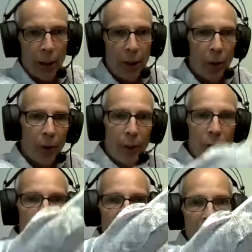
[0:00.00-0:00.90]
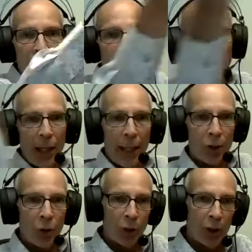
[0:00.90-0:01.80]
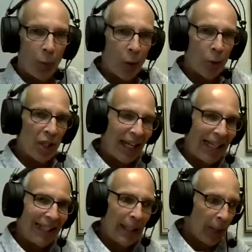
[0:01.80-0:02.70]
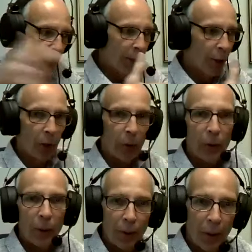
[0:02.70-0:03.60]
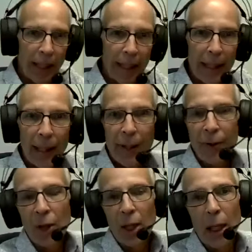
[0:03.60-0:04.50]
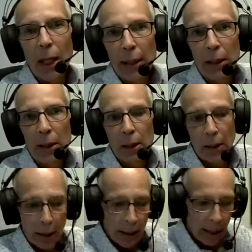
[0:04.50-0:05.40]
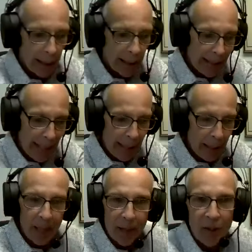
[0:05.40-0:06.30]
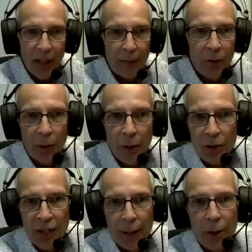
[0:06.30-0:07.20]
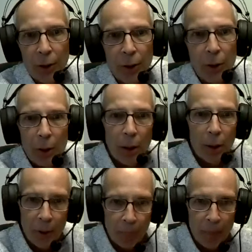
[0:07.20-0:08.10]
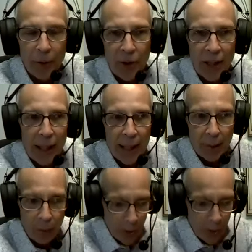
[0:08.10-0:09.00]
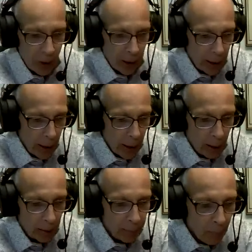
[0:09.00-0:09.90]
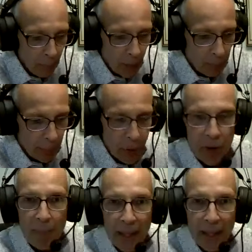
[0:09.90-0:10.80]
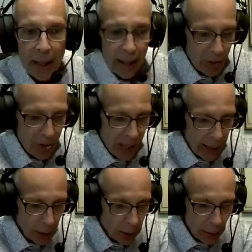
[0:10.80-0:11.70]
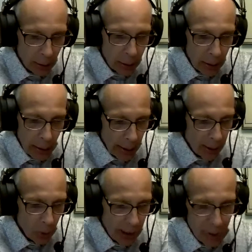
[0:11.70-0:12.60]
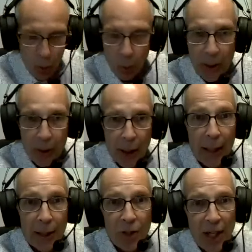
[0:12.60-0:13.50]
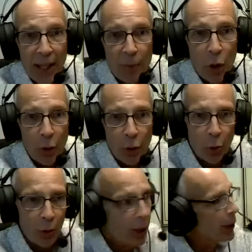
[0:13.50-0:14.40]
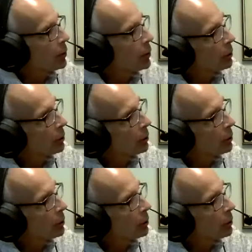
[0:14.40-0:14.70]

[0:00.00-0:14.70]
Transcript: in order to flex and externally rotate their leg and their thigh. And they named this after the sailor or the person that was the person making the sail. And that's where it got its name, sartorius.